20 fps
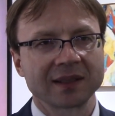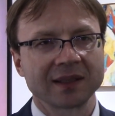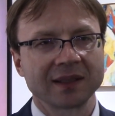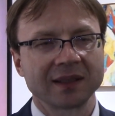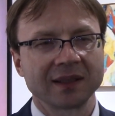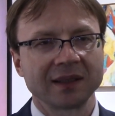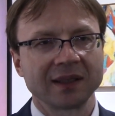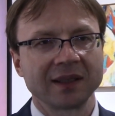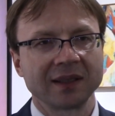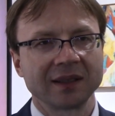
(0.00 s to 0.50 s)

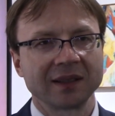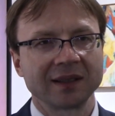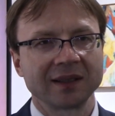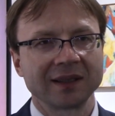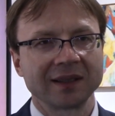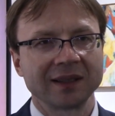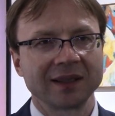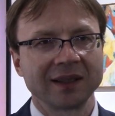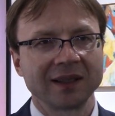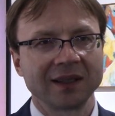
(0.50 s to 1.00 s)

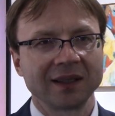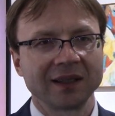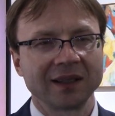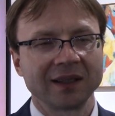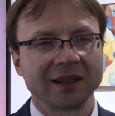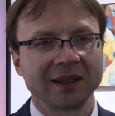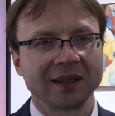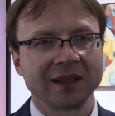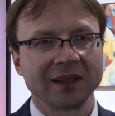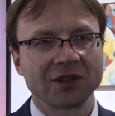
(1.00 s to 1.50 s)

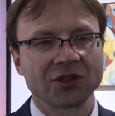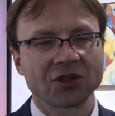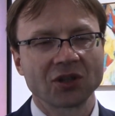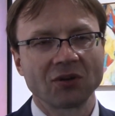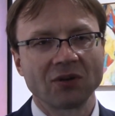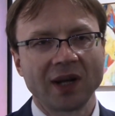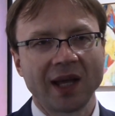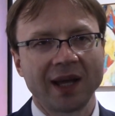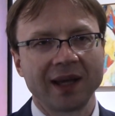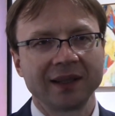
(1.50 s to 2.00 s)
in
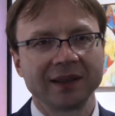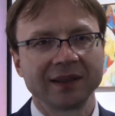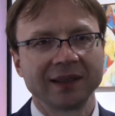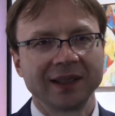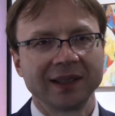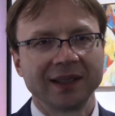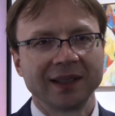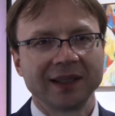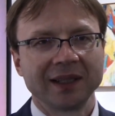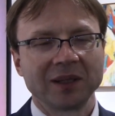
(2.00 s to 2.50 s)

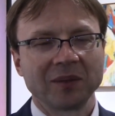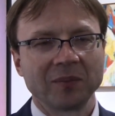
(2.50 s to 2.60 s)
Šiauliai.